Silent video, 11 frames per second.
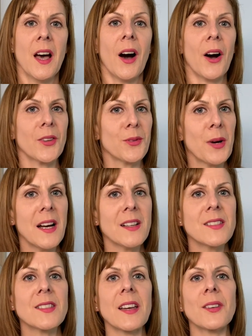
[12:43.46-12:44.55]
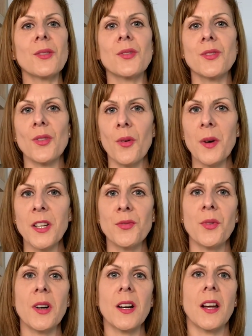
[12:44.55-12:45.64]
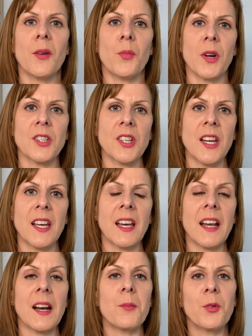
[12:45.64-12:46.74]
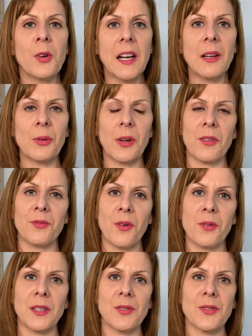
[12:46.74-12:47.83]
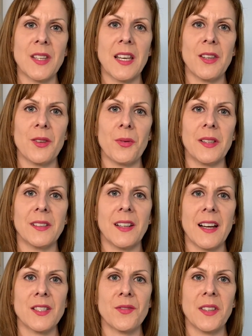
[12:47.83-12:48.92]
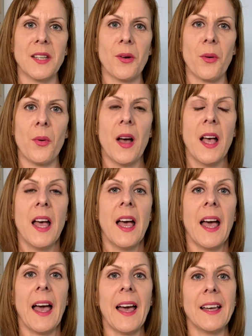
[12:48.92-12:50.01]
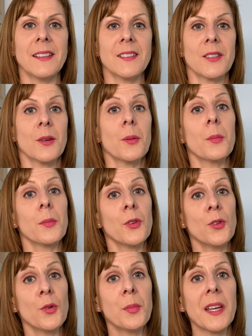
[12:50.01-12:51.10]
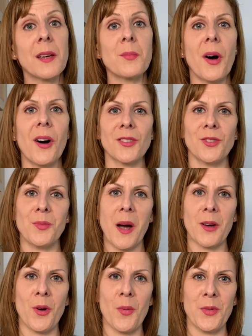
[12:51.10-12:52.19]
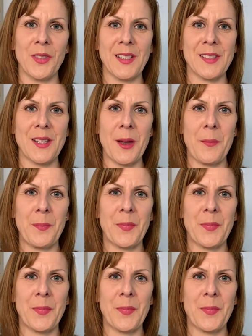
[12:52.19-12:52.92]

Otherwise, thank you so much for watching, and I'm really looking forward to seeing you in the next video and you being part of my community.